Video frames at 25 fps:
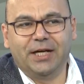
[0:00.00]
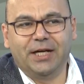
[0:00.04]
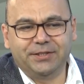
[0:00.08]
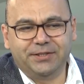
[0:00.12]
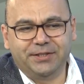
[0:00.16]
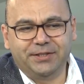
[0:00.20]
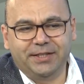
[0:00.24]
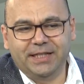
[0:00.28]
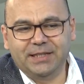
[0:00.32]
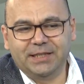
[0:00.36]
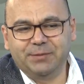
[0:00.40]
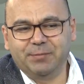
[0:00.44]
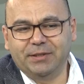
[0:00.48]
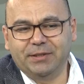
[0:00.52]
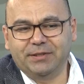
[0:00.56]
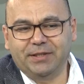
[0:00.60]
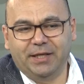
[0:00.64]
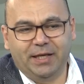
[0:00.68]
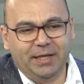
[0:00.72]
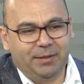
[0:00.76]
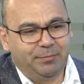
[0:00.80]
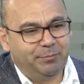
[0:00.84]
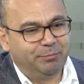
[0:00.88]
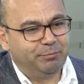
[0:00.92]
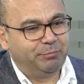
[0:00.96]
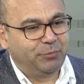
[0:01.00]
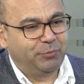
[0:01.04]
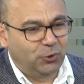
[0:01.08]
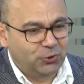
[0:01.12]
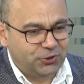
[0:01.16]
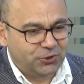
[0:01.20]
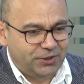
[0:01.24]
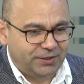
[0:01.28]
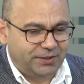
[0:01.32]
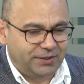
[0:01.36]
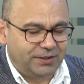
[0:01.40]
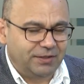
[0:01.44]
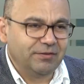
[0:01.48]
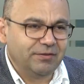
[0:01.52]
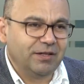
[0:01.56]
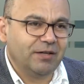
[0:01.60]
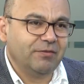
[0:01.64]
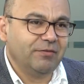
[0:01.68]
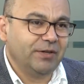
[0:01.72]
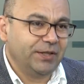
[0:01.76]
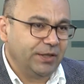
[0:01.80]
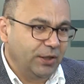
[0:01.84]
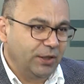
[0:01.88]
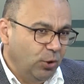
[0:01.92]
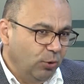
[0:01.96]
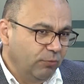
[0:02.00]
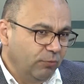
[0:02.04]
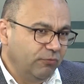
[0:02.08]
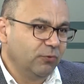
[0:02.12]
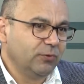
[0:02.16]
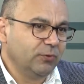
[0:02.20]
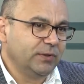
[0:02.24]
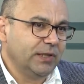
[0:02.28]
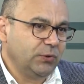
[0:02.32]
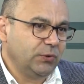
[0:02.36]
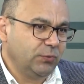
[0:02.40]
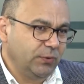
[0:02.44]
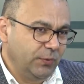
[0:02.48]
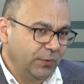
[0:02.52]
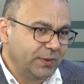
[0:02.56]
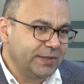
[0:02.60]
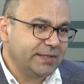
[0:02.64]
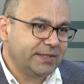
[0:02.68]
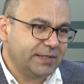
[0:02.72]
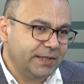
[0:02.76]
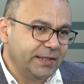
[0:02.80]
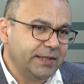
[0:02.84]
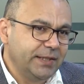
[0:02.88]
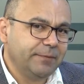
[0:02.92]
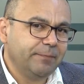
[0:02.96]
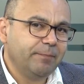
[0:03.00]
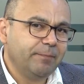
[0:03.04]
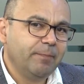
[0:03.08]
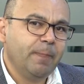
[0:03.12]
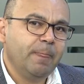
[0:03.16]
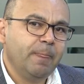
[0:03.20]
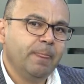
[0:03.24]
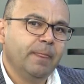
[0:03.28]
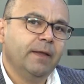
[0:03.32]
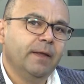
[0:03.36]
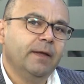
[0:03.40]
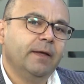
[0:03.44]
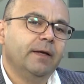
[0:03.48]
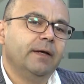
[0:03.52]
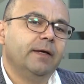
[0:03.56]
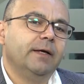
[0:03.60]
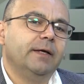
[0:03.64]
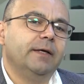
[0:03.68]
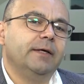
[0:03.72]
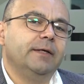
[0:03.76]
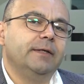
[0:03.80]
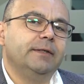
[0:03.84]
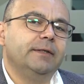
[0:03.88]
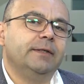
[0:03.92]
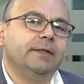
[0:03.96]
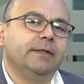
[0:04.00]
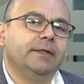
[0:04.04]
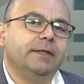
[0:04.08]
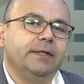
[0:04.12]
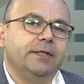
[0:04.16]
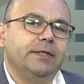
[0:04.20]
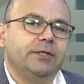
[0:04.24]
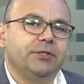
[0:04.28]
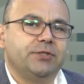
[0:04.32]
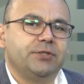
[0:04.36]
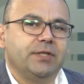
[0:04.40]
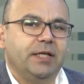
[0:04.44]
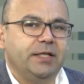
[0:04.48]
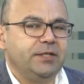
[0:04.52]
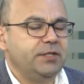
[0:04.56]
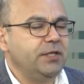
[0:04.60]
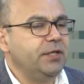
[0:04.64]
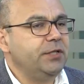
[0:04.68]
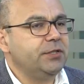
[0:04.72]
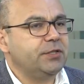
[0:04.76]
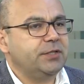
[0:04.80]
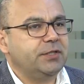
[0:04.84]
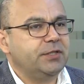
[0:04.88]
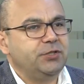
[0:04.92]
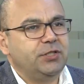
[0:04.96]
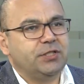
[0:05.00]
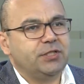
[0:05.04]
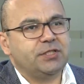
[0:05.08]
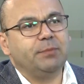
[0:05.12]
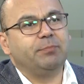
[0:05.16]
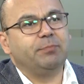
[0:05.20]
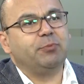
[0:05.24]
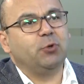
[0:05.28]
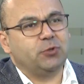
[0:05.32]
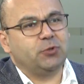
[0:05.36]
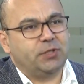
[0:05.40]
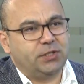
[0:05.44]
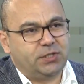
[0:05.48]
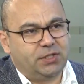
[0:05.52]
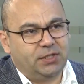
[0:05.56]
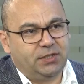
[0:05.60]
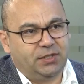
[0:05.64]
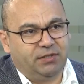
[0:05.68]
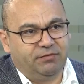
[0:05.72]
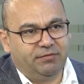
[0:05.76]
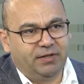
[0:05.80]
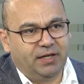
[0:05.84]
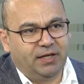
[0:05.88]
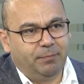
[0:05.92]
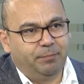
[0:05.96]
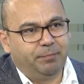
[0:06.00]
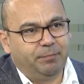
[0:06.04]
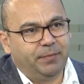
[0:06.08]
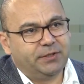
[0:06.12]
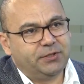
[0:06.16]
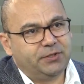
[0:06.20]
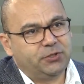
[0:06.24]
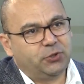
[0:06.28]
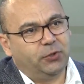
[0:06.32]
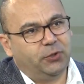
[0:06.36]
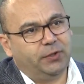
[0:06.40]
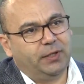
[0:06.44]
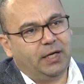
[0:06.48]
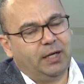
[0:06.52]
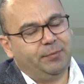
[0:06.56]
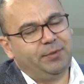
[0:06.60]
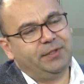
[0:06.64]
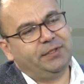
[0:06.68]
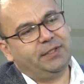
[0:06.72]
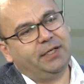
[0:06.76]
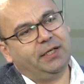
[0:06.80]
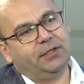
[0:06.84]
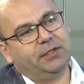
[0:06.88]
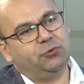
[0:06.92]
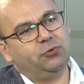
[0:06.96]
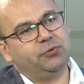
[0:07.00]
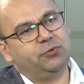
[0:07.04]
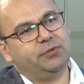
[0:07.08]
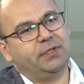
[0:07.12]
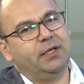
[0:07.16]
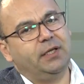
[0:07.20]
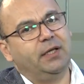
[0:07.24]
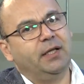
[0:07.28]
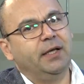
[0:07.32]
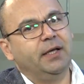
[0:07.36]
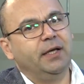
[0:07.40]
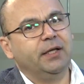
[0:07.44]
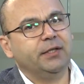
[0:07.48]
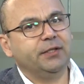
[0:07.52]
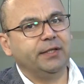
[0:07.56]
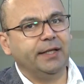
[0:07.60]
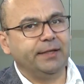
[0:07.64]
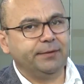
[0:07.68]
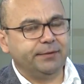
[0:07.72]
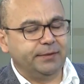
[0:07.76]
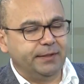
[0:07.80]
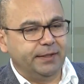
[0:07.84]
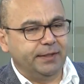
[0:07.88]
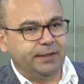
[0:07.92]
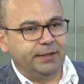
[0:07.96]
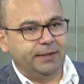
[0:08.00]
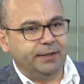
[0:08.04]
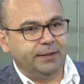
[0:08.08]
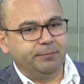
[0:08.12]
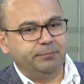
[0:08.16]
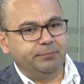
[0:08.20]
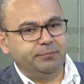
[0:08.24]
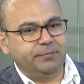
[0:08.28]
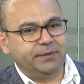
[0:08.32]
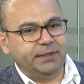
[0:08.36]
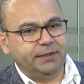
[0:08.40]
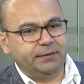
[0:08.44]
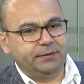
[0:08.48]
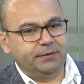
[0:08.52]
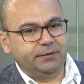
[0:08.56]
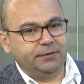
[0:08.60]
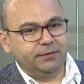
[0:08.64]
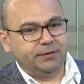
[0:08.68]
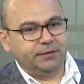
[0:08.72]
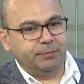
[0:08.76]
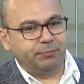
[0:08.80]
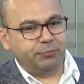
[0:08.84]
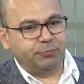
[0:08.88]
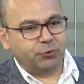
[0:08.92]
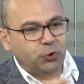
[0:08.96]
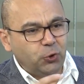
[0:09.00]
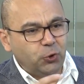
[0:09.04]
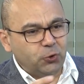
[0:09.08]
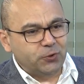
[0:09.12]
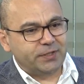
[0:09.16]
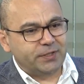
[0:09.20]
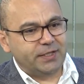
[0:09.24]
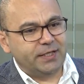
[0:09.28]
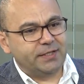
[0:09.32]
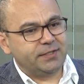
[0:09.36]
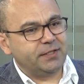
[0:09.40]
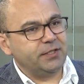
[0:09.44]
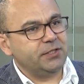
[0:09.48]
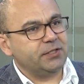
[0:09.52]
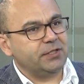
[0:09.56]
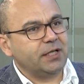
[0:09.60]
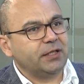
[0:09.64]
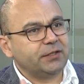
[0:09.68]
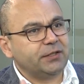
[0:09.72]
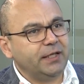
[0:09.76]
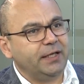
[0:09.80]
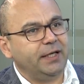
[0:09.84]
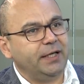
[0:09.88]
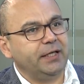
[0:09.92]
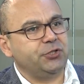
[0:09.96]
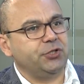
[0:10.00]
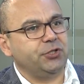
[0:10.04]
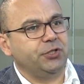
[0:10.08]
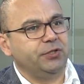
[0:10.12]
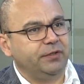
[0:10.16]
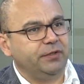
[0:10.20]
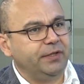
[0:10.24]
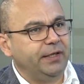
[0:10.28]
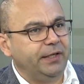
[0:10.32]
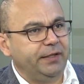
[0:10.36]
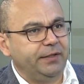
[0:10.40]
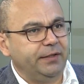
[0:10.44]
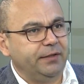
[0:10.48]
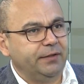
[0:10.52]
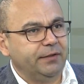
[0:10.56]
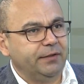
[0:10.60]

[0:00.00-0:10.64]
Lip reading: yet, but I'm positive, I'm very hopeful that we will see. It's just a process in development. So there are two steps. The process is not the election day.